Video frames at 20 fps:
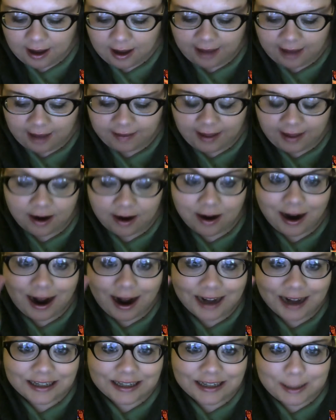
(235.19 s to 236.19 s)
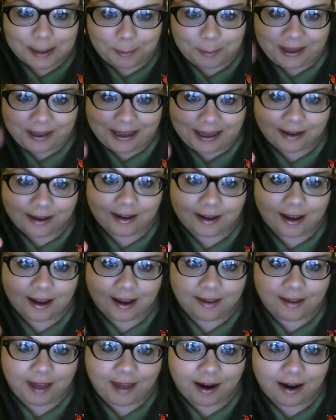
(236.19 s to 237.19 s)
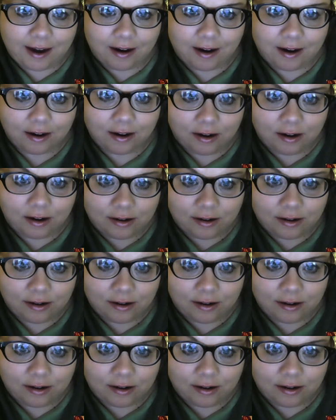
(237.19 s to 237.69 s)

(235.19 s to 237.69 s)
and they are hot pink, and they are